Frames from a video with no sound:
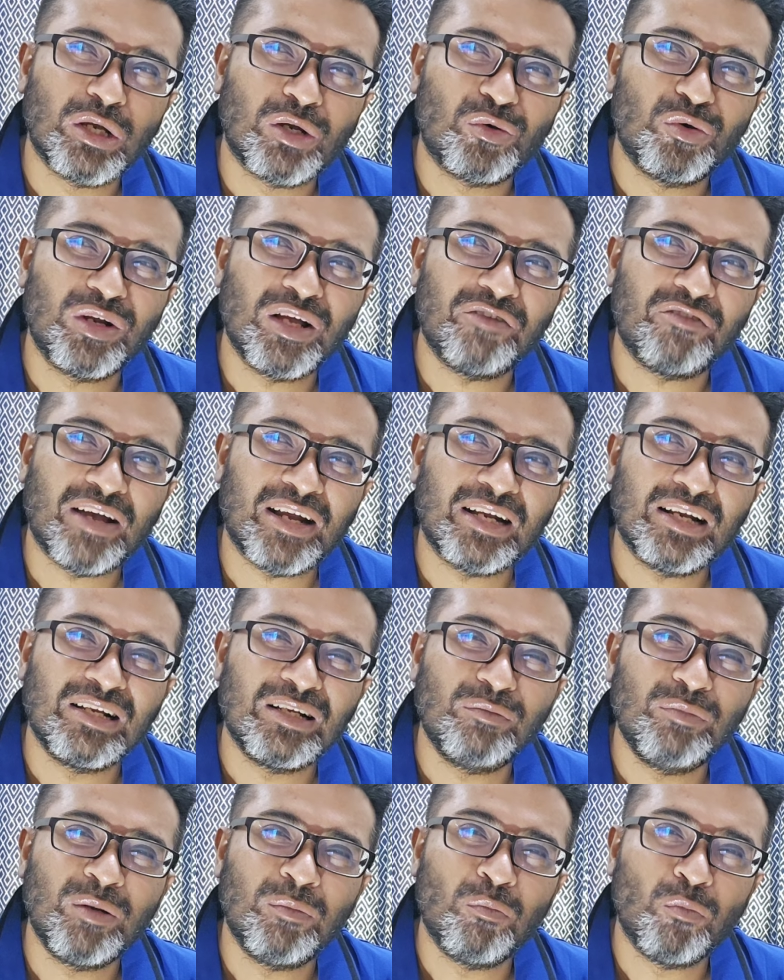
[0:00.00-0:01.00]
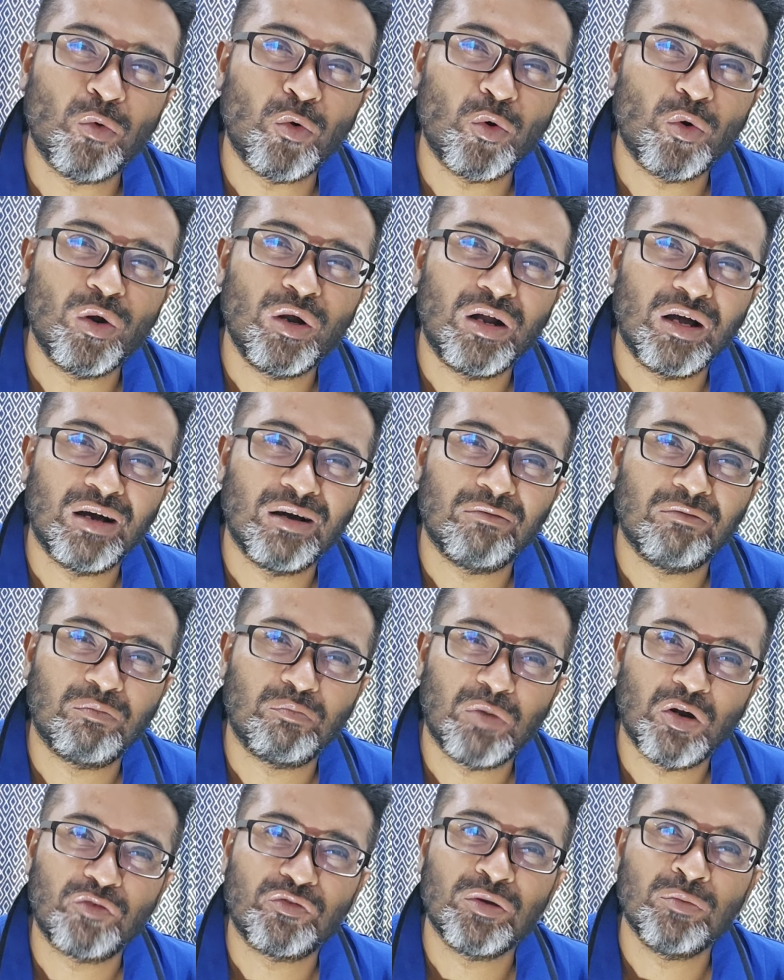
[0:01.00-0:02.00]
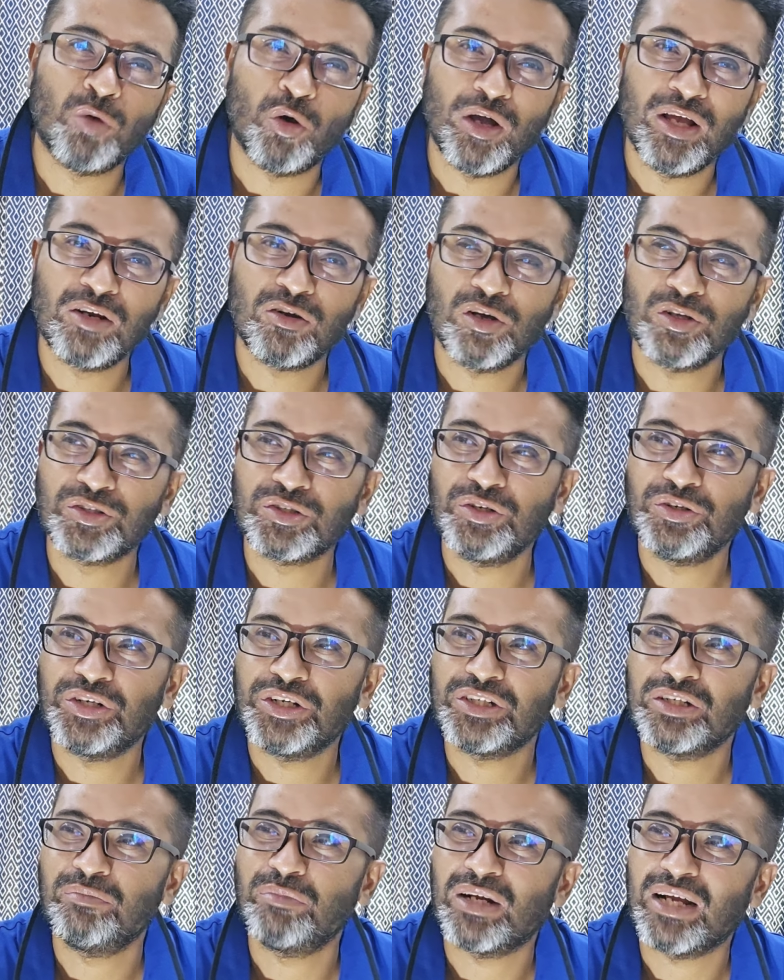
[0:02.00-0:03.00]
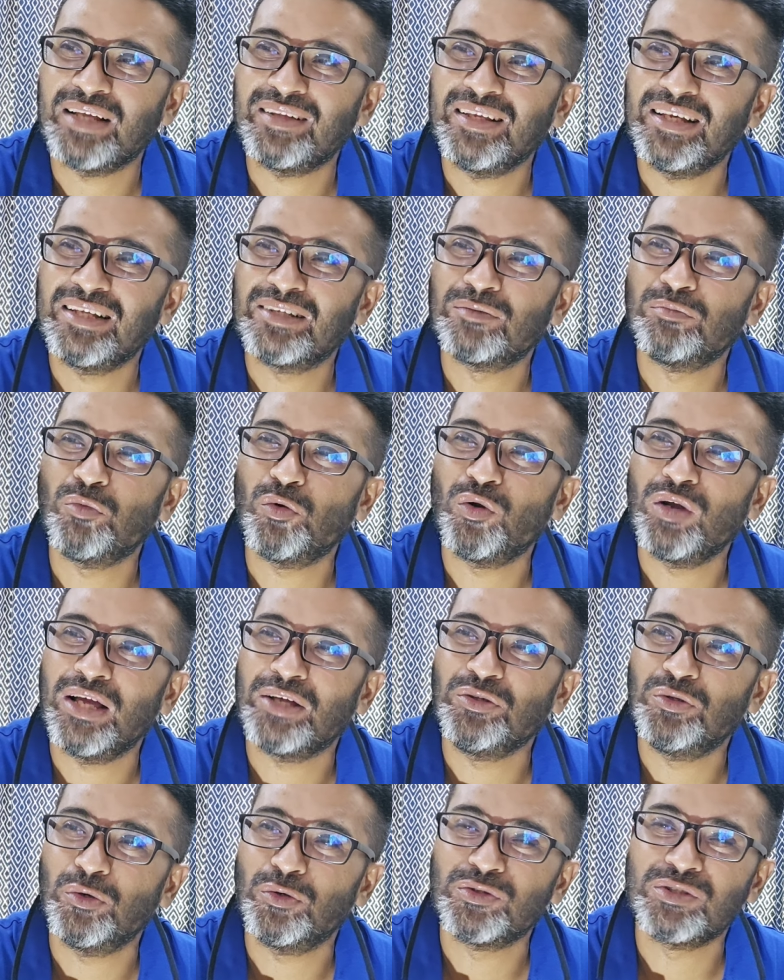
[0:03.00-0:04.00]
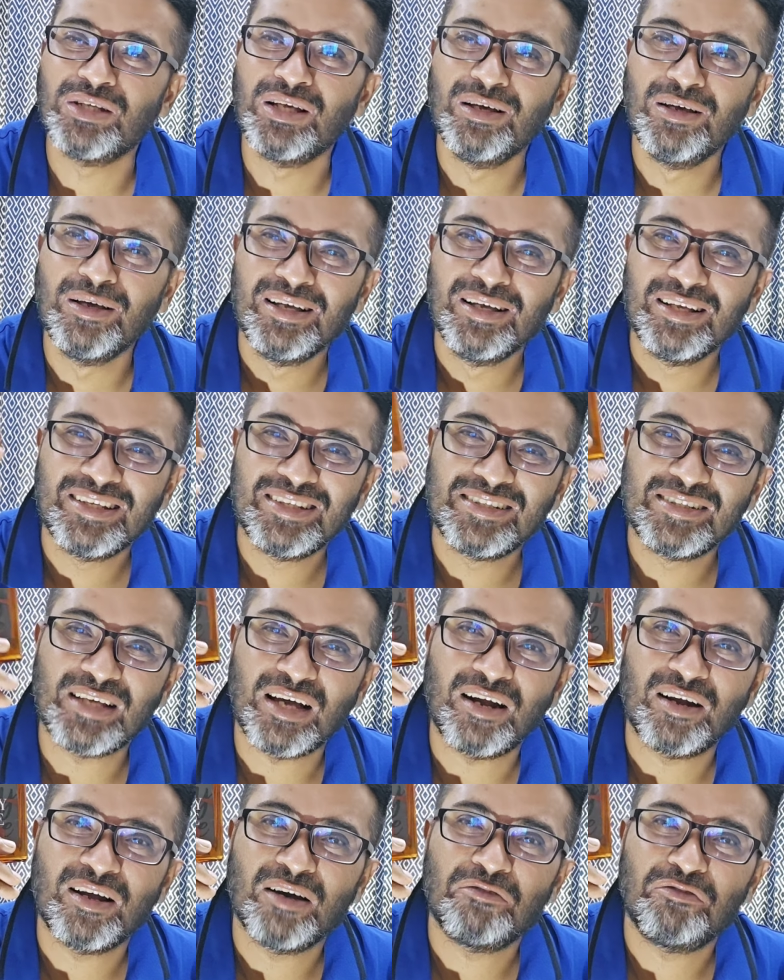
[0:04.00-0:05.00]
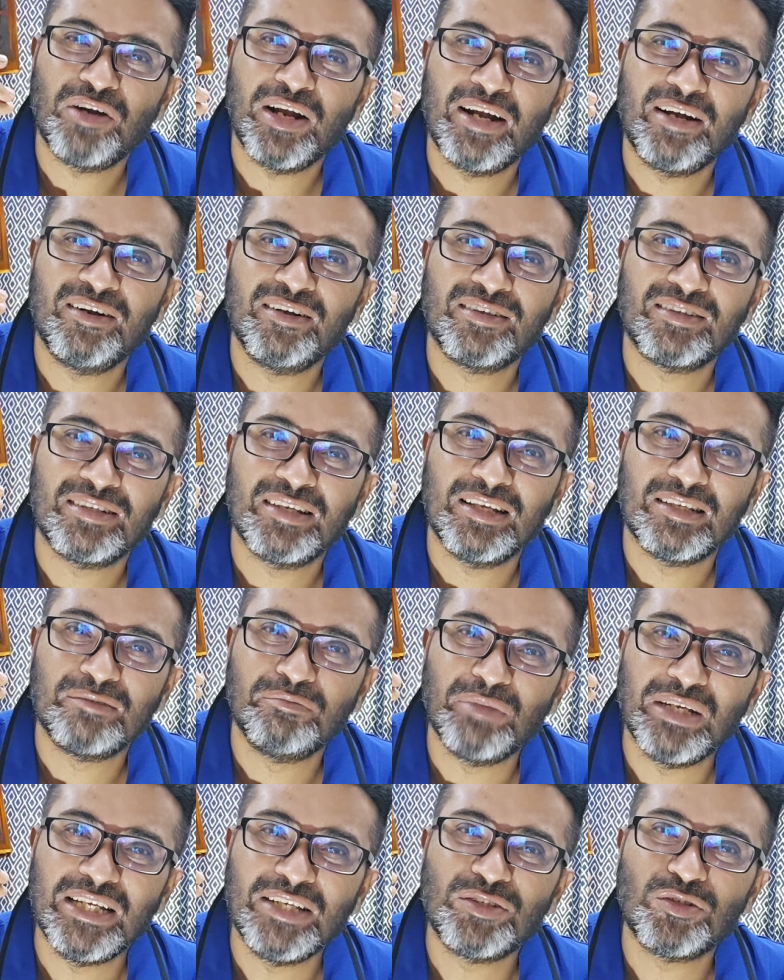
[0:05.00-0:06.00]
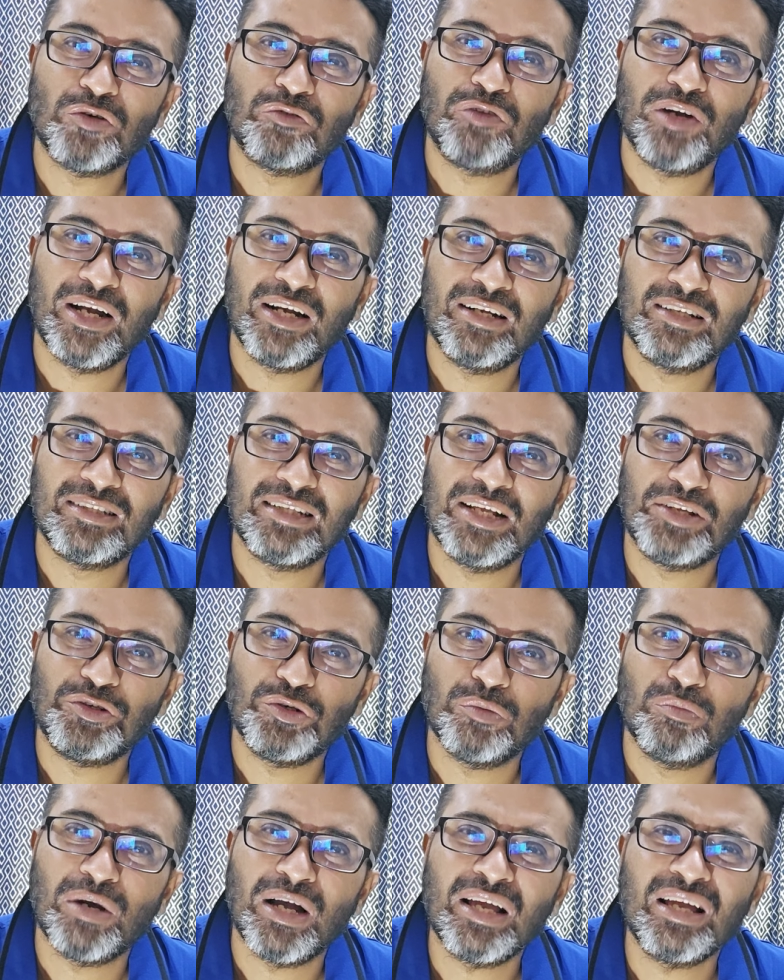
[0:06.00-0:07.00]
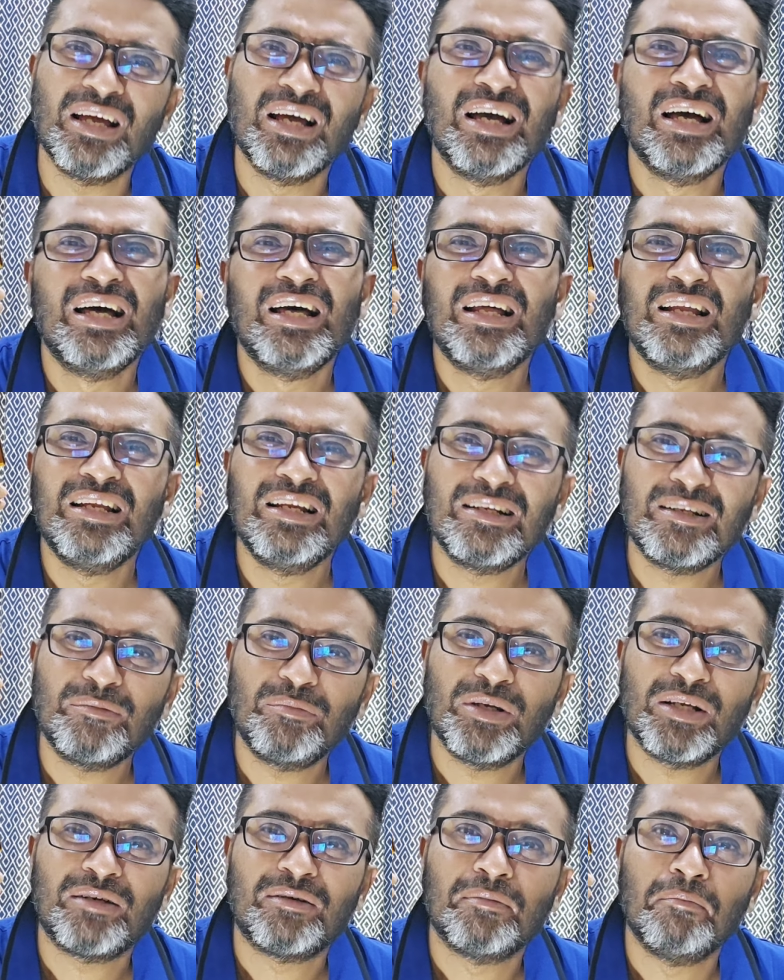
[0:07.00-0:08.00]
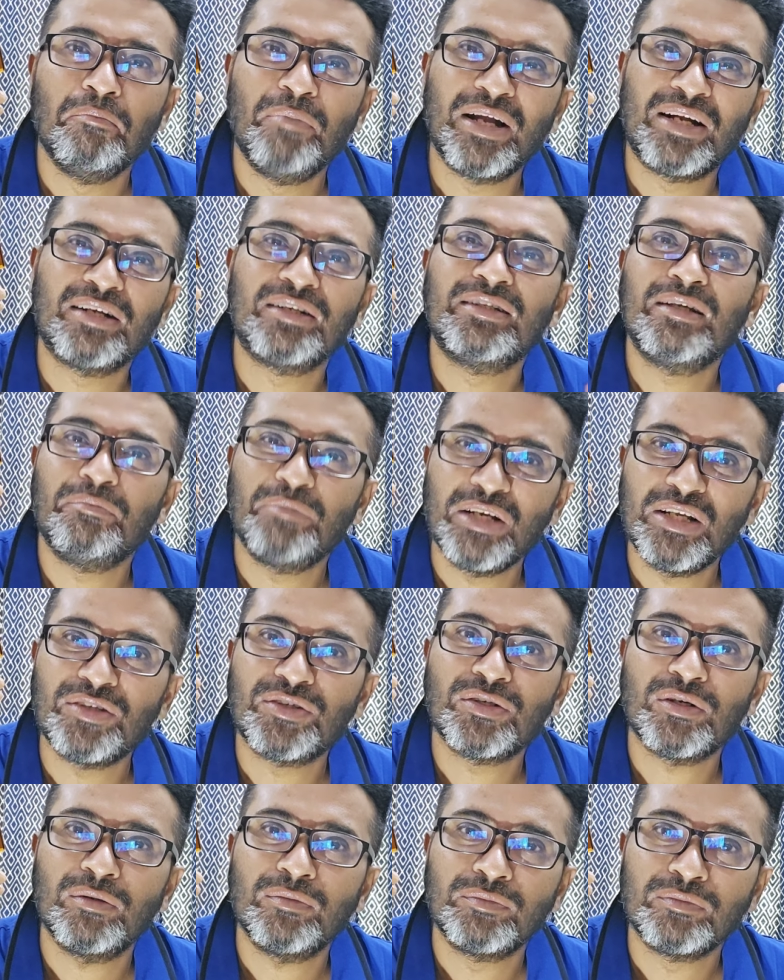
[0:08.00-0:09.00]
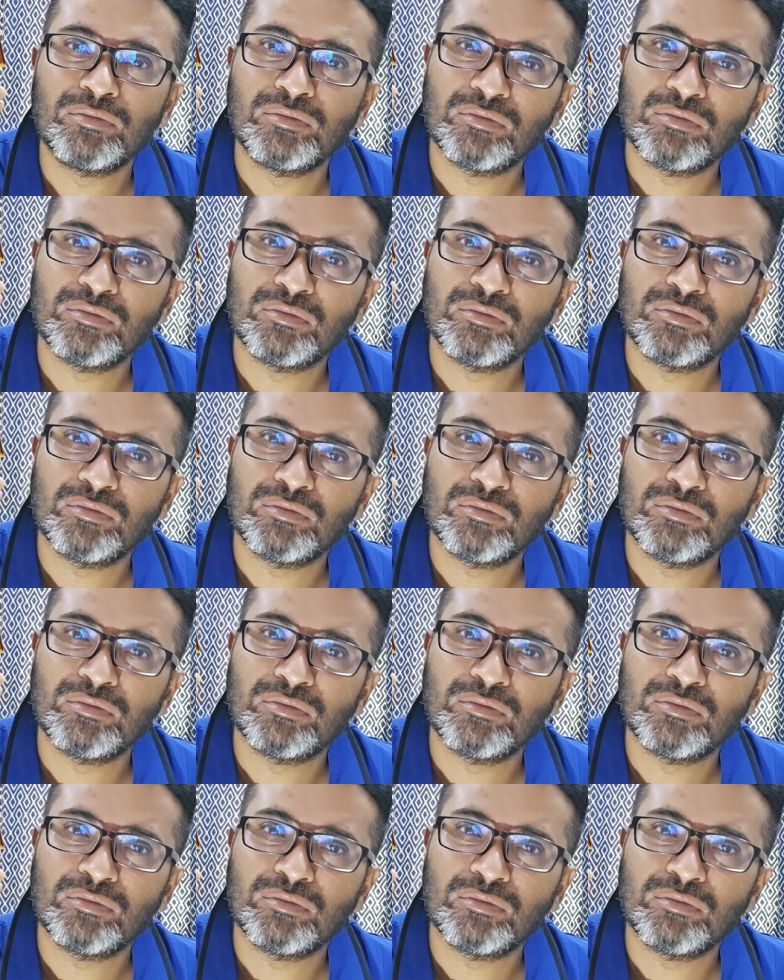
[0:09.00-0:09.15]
Could have added a little bit more uh, perfume oil concentration, but I think it's more like those Zara fragrances, Miniso fragrances that you buy little bit better than Miniso.